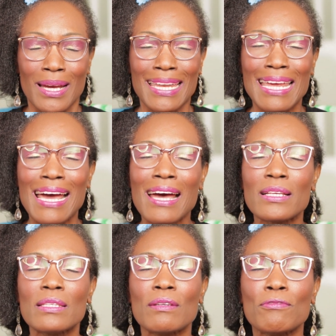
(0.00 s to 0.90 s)
and
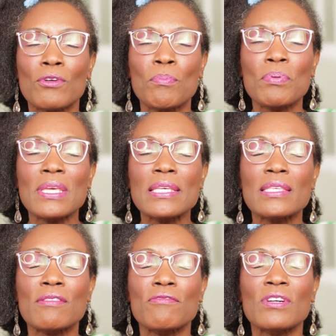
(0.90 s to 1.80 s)
ask for
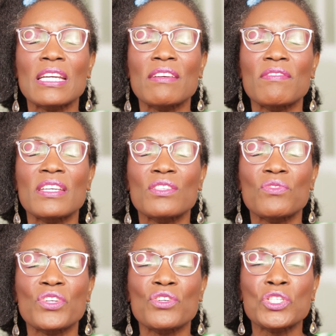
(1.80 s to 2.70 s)
peace and forgiveness
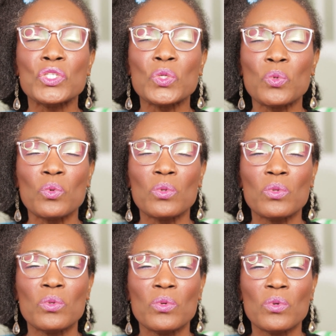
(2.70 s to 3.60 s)
for your soul.
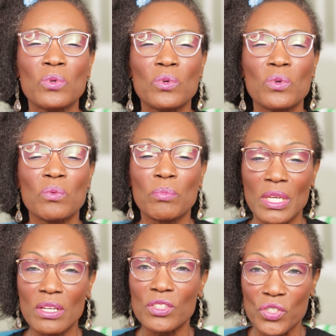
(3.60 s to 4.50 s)

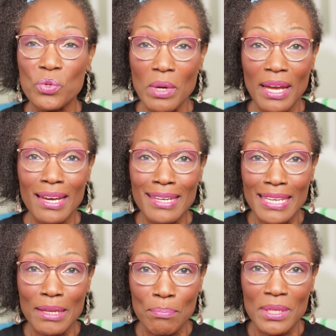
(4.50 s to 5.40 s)
Because you can
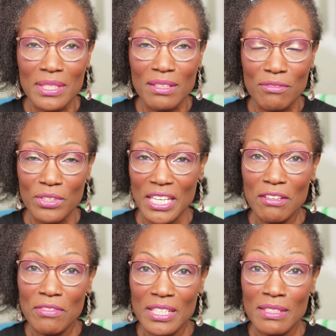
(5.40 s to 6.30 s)
get peace and
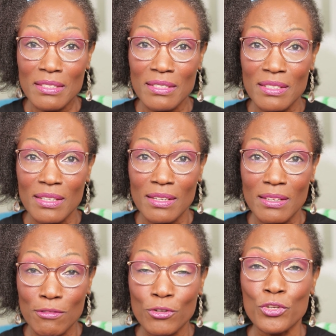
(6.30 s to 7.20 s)
forgiveness
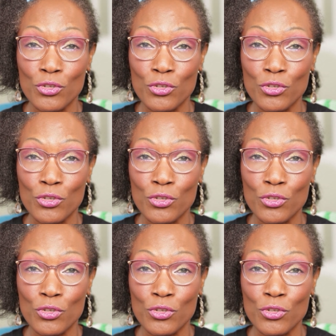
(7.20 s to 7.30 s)
for